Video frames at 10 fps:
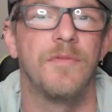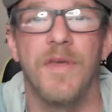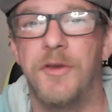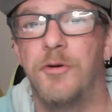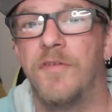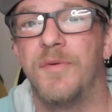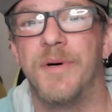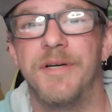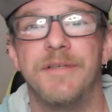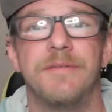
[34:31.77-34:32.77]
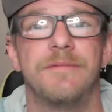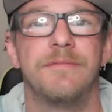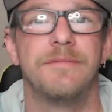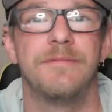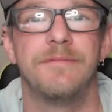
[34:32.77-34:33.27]
Thank you, everybody.
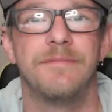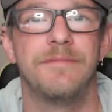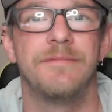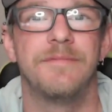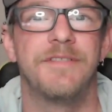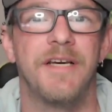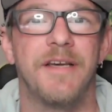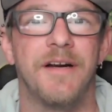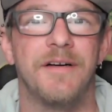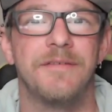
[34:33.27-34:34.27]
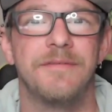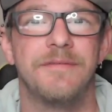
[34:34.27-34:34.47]
Take care.